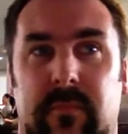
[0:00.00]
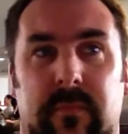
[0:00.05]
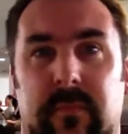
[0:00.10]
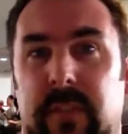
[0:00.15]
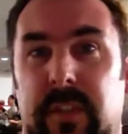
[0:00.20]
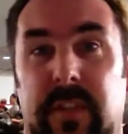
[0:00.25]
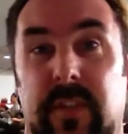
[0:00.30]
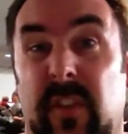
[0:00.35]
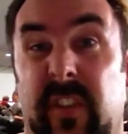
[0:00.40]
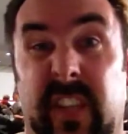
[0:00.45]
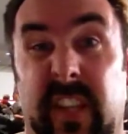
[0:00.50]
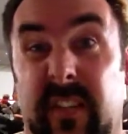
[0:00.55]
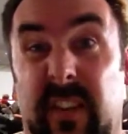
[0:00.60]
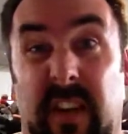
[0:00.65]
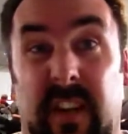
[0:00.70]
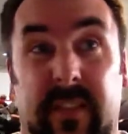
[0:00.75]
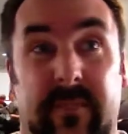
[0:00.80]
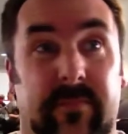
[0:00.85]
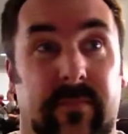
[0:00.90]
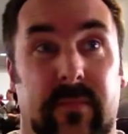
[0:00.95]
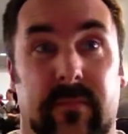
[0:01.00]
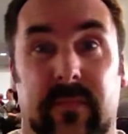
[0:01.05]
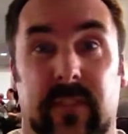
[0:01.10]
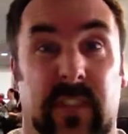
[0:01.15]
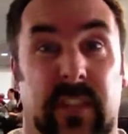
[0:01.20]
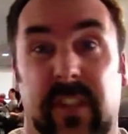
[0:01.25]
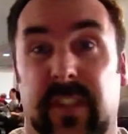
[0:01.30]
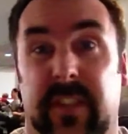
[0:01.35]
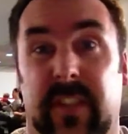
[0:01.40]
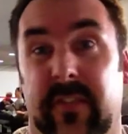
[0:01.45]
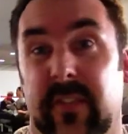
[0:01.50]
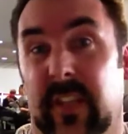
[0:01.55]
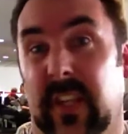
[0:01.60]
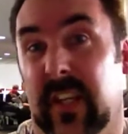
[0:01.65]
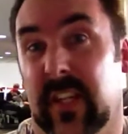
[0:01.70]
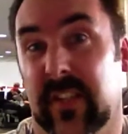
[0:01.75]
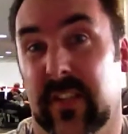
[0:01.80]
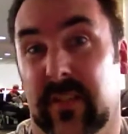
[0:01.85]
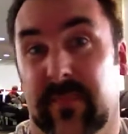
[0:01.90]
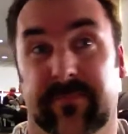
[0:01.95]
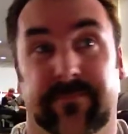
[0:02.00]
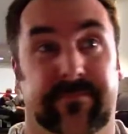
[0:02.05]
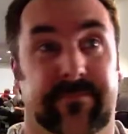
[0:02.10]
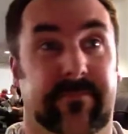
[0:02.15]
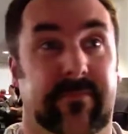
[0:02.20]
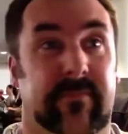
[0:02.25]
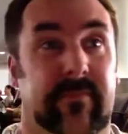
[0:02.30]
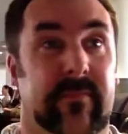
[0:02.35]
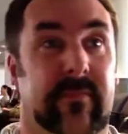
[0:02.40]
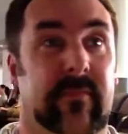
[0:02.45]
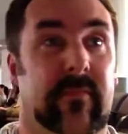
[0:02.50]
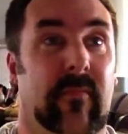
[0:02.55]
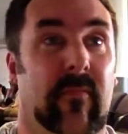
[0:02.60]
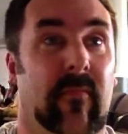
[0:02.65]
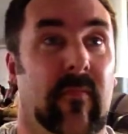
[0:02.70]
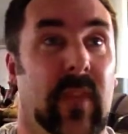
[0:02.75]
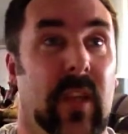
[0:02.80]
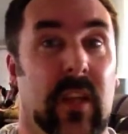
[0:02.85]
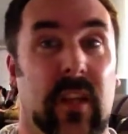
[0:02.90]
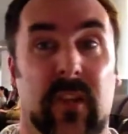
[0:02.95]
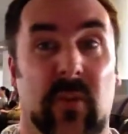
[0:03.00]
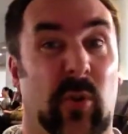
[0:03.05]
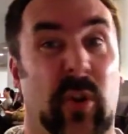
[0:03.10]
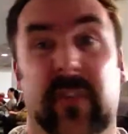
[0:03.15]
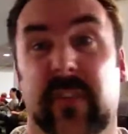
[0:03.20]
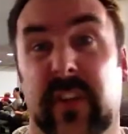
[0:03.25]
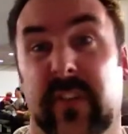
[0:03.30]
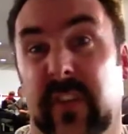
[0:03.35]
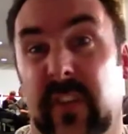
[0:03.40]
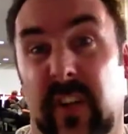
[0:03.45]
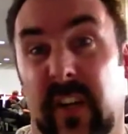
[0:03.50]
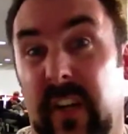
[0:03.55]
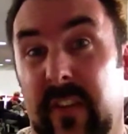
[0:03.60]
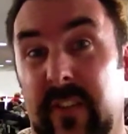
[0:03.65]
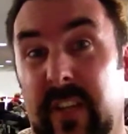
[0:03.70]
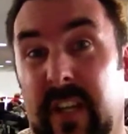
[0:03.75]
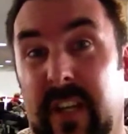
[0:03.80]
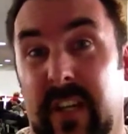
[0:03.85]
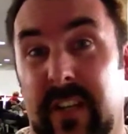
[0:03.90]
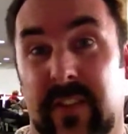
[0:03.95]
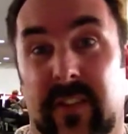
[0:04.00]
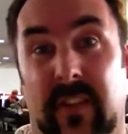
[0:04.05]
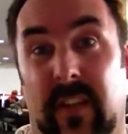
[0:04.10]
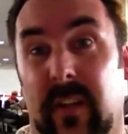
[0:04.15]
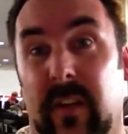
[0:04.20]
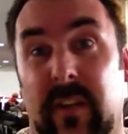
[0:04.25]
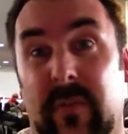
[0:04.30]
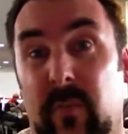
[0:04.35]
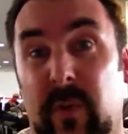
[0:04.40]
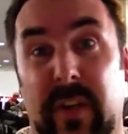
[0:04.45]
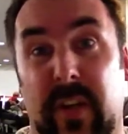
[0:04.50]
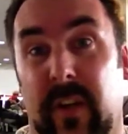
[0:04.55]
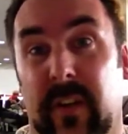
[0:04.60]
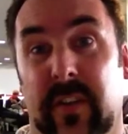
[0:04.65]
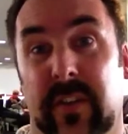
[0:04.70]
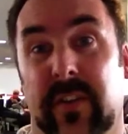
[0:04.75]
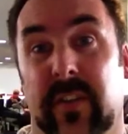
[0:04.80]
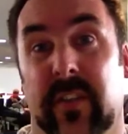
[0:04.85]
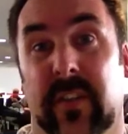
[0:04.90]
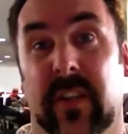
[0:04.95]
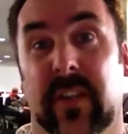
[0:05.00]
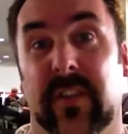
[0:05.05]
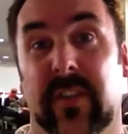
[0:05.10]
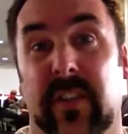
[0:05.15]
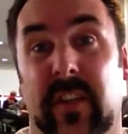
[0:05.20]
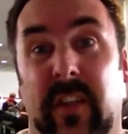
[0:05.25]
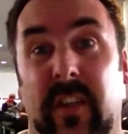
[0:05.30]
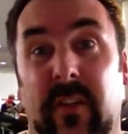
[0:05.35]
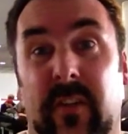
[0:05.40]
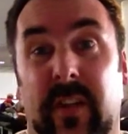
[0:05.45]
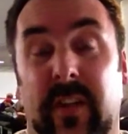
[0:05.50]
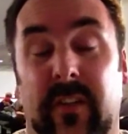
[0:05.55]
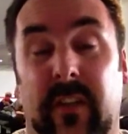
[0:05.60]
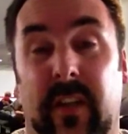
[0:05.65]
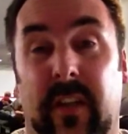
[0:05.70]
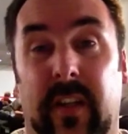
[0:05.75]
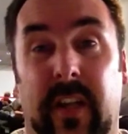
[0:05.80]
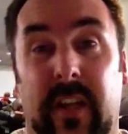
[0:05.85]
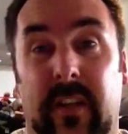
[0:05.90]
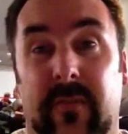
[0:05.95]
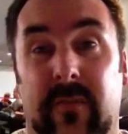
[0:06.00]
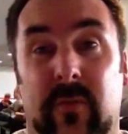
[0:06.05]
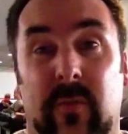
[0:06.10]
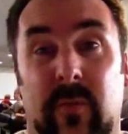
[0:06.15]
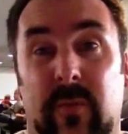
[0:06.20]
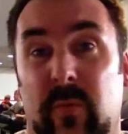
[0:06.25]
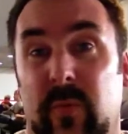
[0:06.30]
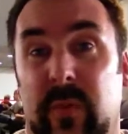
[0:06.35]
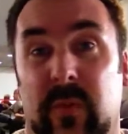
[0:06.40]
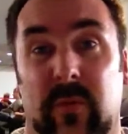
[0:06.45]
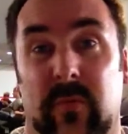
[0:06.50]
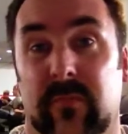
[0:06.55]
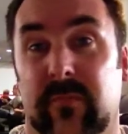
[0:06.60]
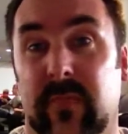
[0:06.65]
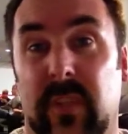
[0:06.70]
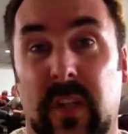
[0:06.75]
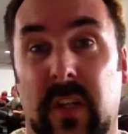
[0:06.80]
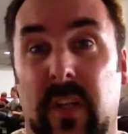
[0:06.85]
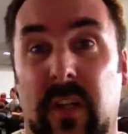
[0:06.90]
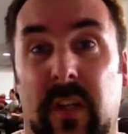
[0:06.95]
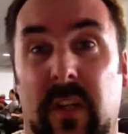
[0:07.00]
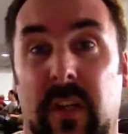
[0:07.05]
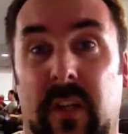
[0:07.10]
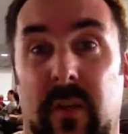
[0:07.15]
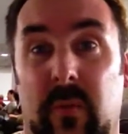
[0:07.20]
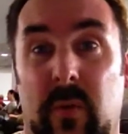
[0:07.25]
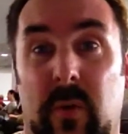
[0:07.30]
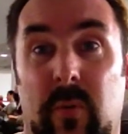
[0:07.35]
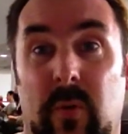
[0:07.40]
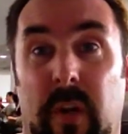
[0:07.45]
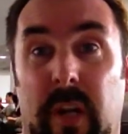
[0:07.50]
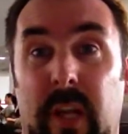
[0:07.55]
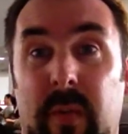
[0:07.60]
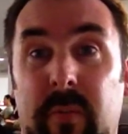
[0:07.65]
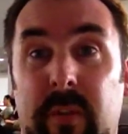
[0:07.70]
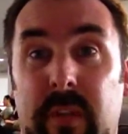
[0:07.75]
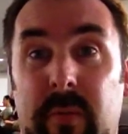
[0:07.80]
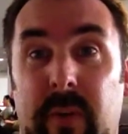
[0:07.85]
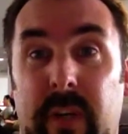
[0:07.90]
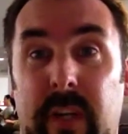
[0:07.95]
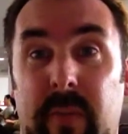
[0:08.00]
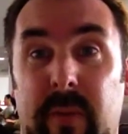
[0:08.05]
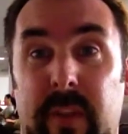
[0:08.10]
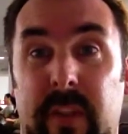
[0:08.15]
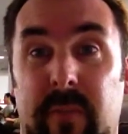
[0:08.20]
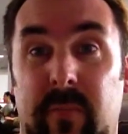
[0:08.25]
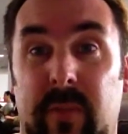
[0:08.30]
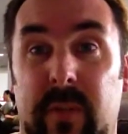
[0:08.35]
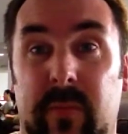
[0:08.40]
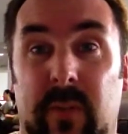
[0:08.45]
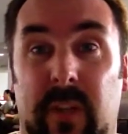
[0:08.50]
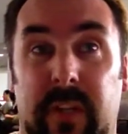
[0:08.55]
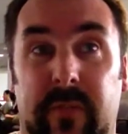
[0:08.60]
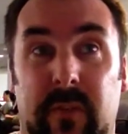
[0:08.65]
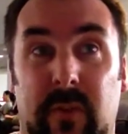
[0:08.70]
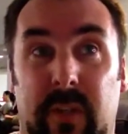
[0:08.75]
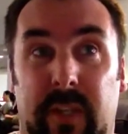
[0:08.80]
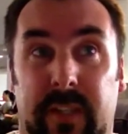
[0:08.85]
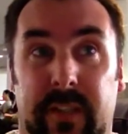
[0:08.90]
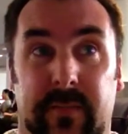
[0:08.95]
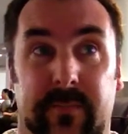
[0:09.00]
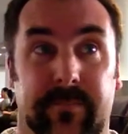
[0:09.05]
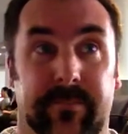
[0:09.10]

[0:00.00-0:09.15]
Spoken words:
It's not that hard. You just have to ask. Or even if you don't have to ask, if we notice that there's an account formed, we'll quite happily recommend that people have a look at them.